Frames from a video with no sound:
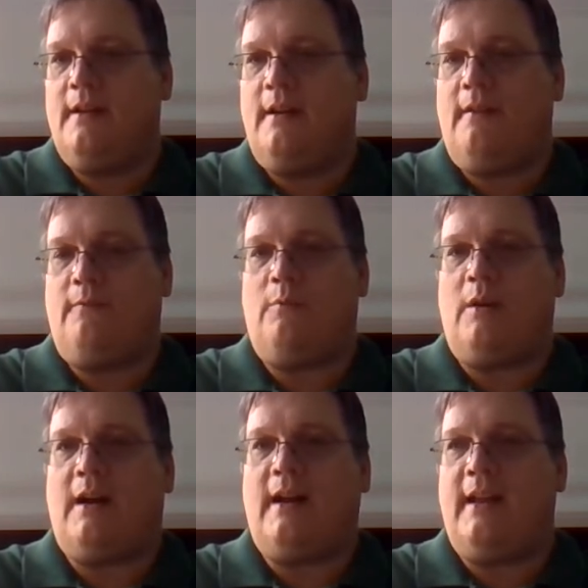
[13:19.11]
of
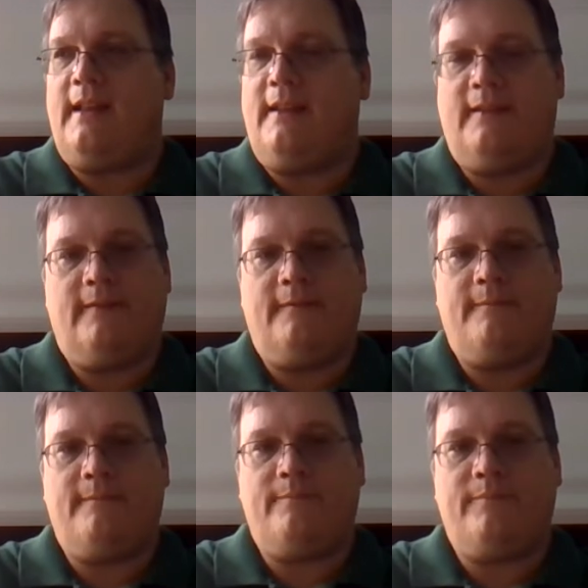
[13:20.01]
why
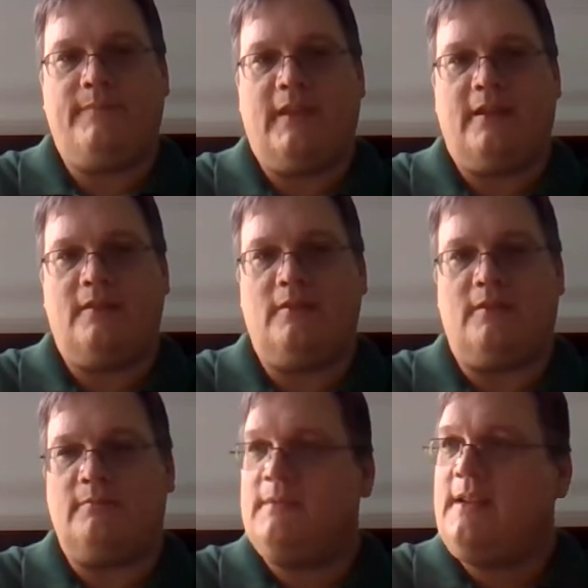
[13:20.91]

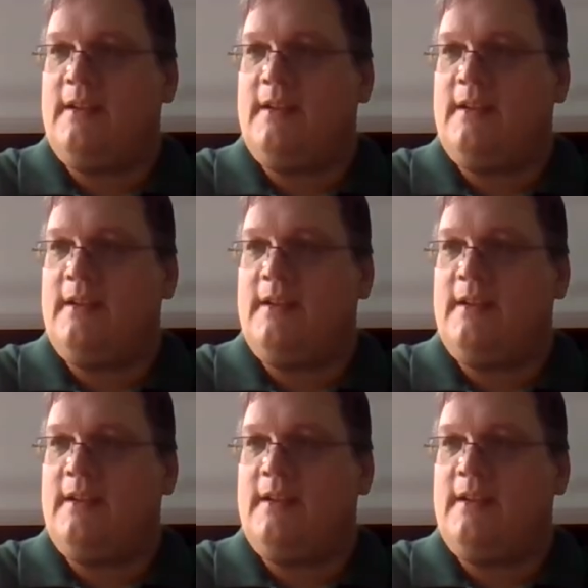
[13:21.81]
of